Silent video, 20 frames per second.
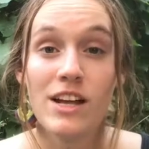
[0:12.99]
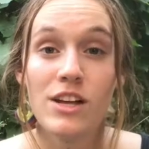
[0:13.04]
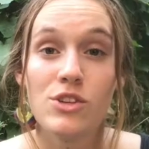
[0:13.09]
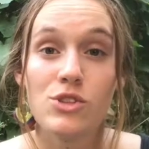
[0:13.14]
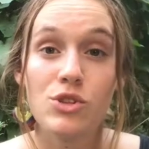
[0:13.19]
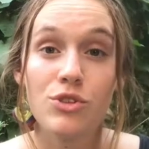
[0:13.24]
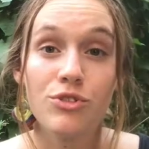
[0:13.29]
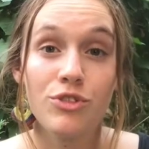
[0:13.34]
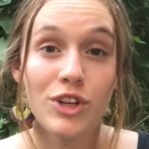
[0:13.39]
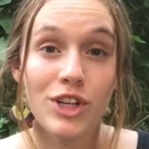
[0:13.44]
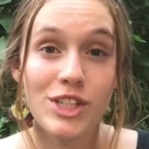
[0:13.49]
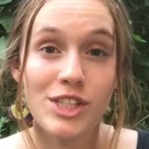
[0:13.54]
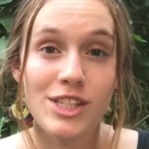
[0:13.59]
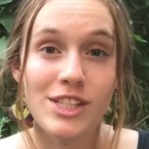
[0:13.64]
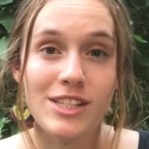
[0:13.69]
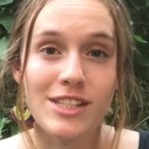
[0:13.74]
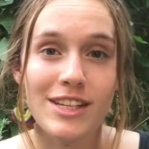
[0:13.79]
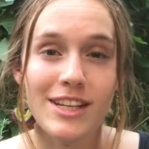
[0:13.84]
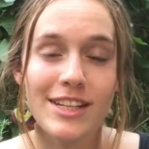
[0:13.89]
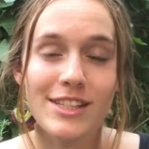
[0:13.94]
So
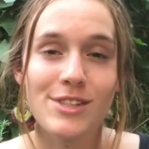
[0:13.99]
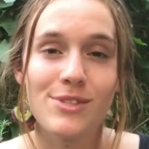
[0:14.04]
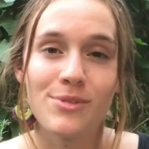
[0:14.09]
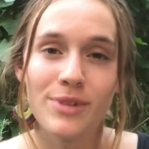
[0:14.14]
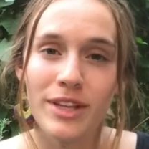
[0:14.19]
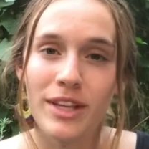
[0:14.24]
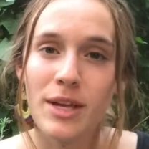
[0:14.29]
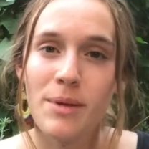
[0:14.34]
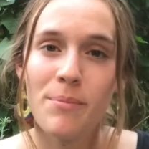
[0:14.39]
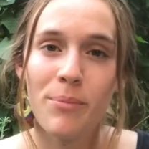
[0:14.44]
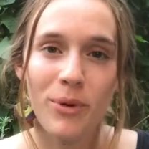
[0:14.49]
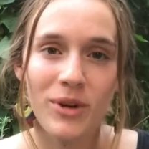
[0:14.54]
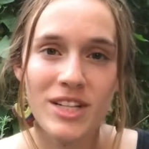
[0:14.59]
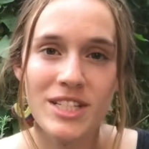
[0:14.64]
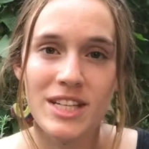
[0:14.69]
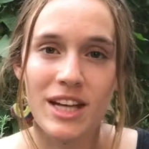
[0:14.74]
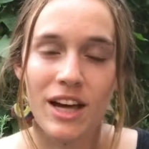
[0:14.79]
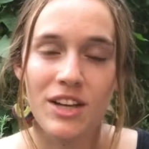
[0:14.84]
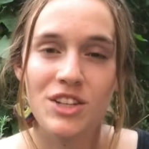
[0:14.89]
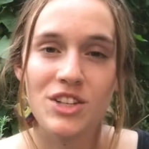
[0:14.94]
first, it's really
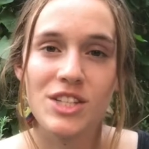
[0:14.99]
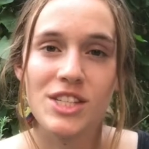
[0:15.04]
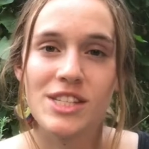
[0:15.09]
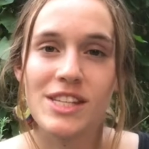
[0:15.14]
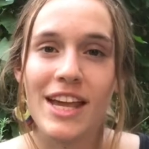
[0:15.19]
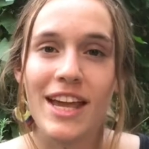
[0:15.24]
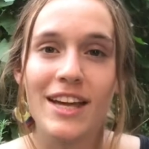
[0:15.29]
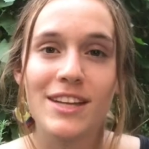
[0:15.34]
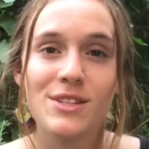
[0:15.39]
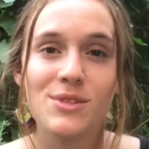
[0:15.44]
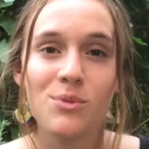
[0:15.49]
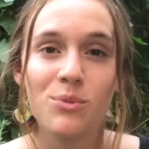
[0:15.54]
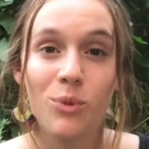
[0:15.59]
important to understand